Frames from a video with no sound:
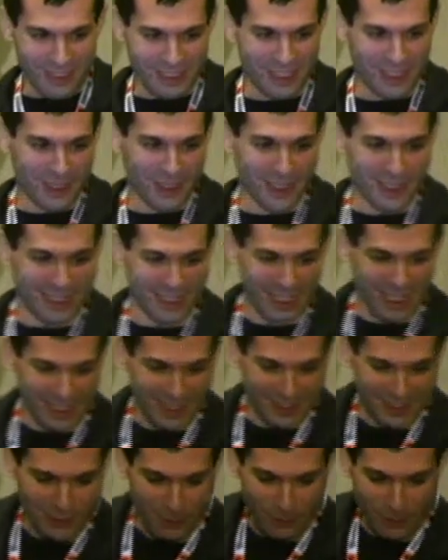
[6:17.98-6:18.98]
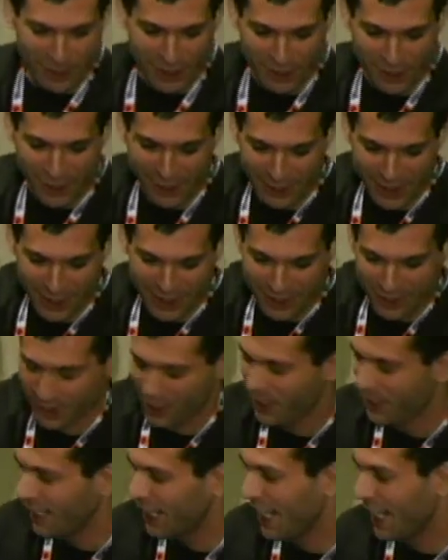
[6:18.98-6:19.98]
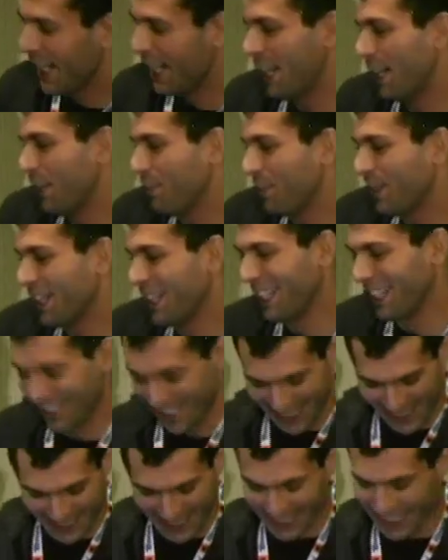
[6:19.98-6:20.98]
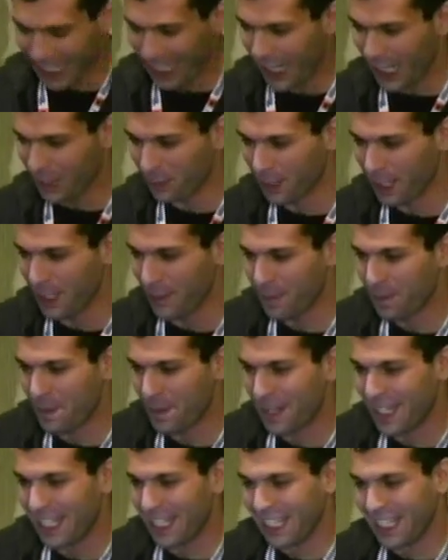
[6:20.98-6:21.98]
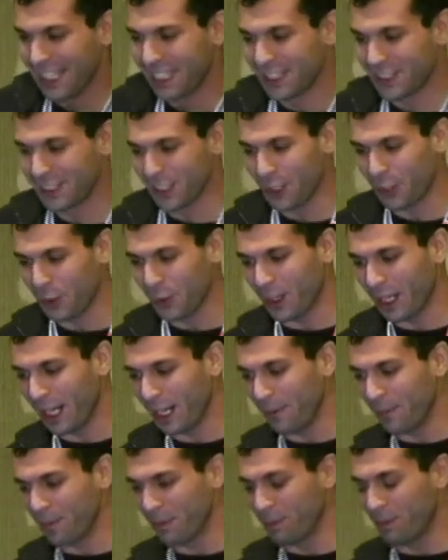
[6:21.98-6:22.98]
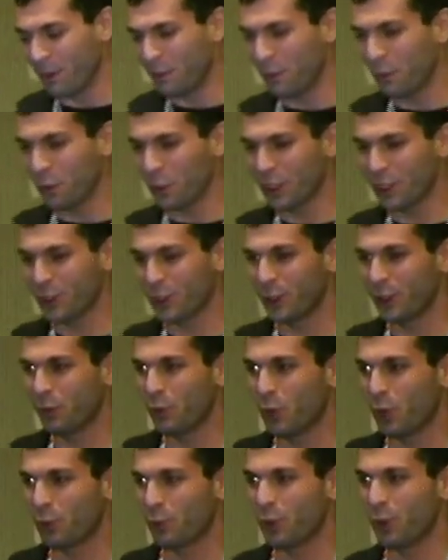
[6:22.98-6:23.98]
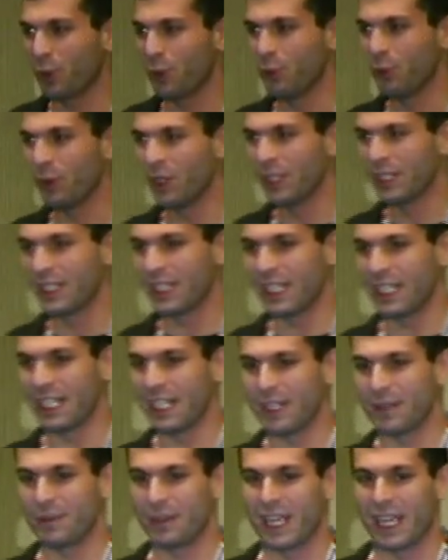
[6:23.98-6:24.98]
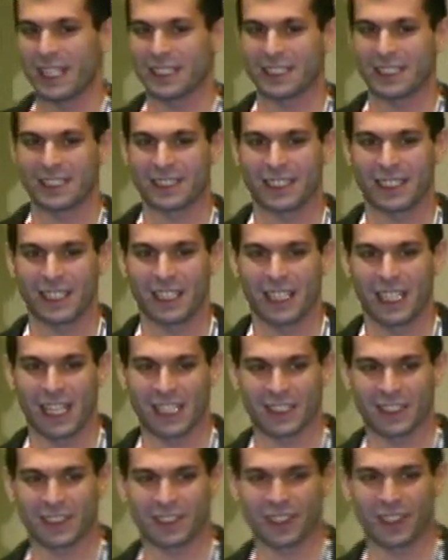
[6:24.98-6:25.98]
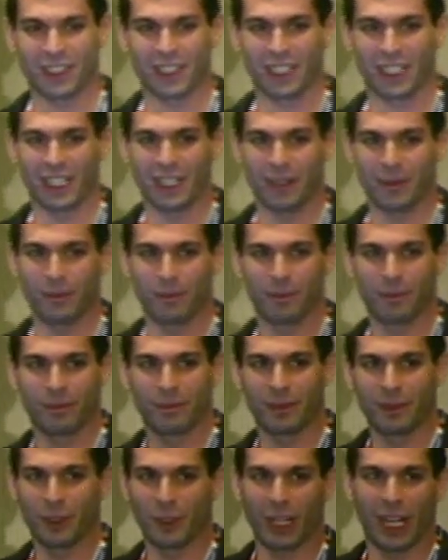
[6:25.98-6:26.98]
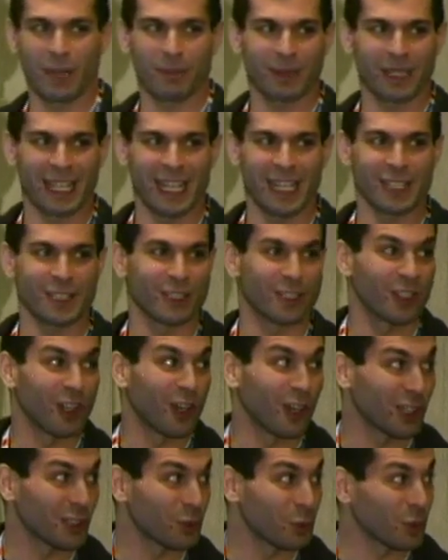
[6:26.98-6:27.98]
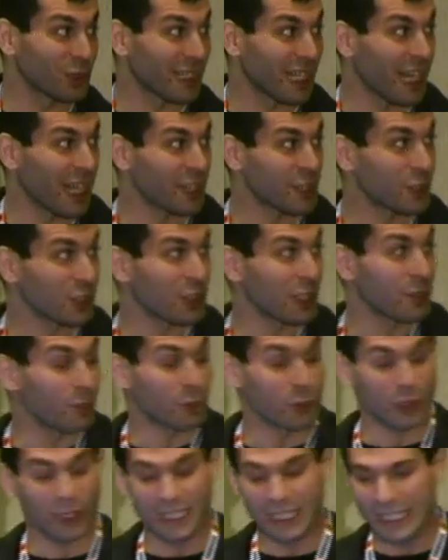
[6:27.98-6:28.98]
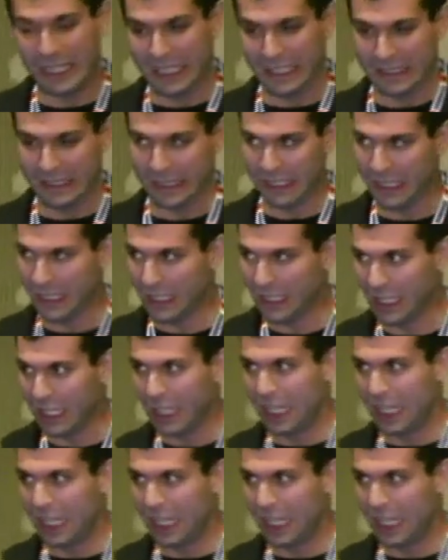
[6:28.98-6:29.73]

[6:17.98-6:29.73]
all right, I can start making cocktails here. Anyway, so before Android 4.1, accessing your application logs was actually pretty easy,